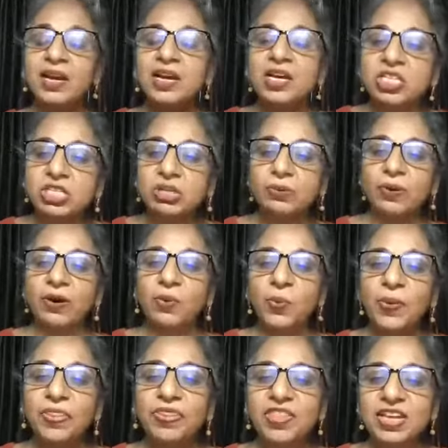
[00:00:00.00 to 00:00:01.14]
So
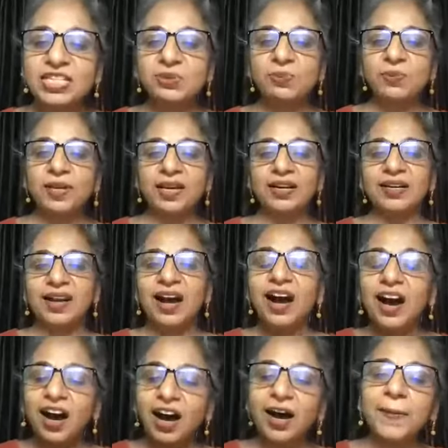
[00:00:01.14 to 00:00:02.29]
with this, we are
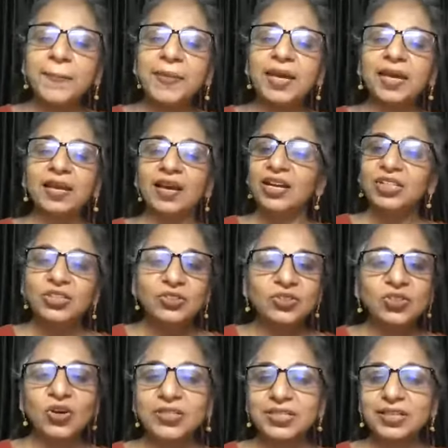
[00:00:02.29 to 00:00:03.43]
harming
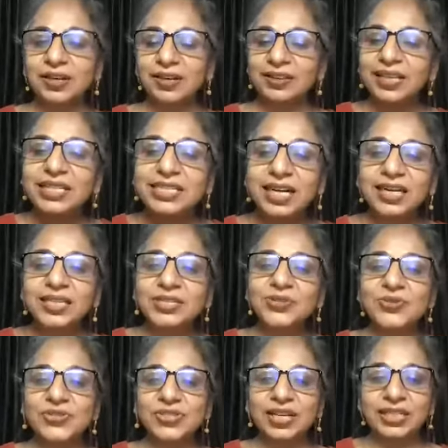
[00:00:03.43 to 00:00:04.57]
not the entire
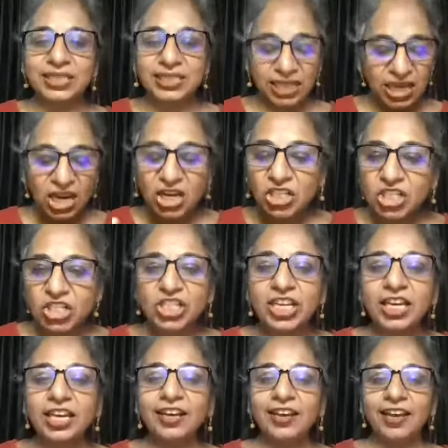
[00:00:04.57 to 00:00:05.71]
society.
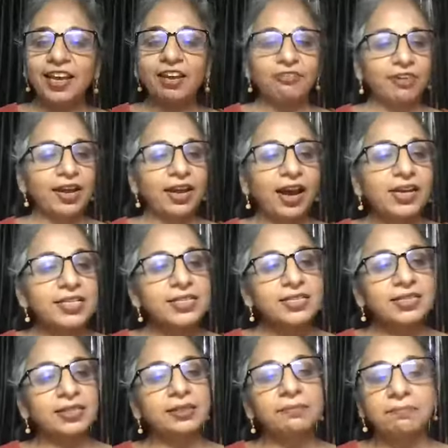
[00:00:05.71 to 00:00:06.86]
Today, if I ask
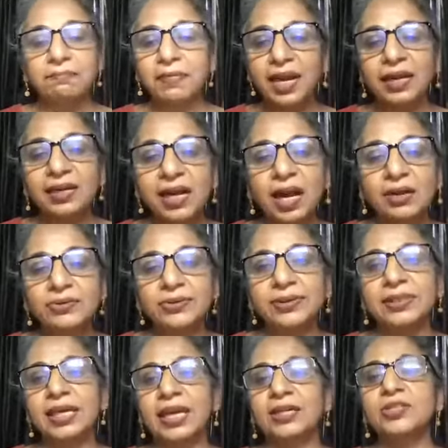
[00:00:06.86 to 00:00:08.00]
the men out
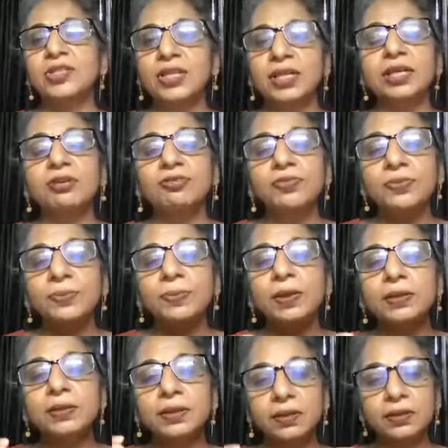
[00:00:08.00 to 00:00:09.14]
there today, if
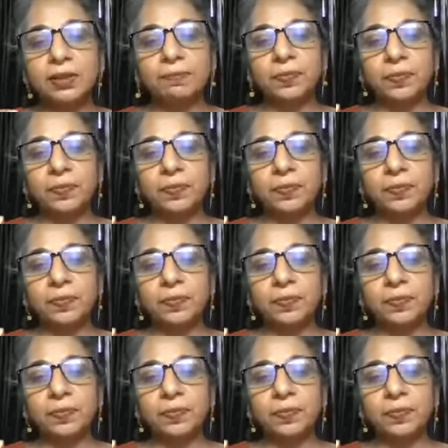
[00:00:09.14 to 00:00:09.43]
the